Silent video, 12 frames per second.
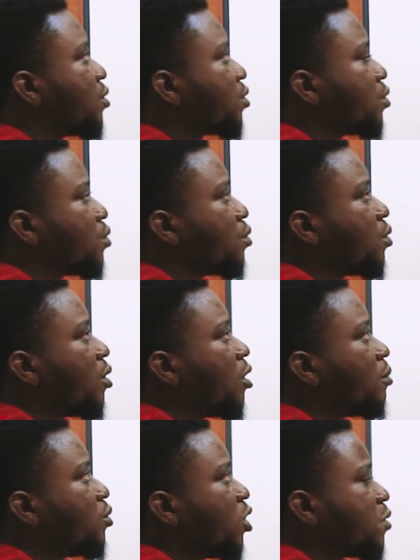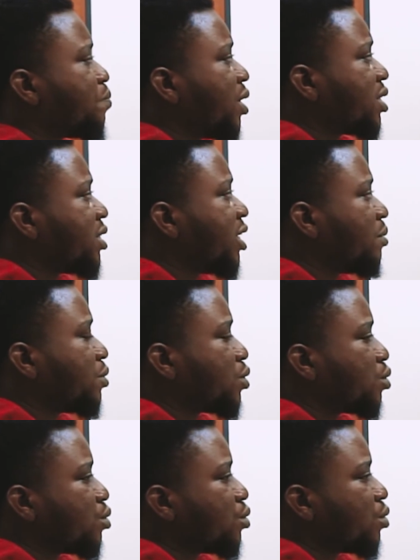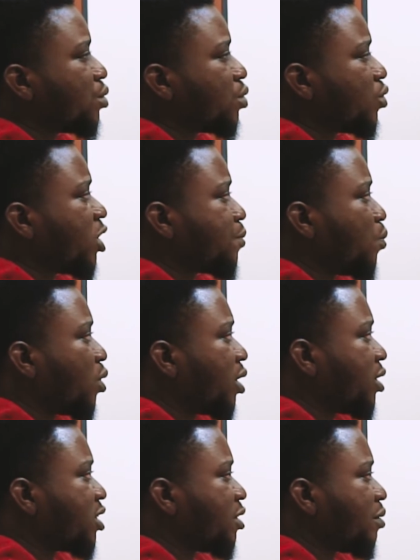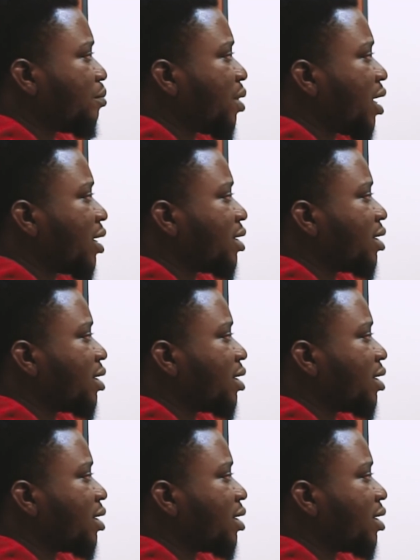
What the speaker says: So you expect them to reciprocate by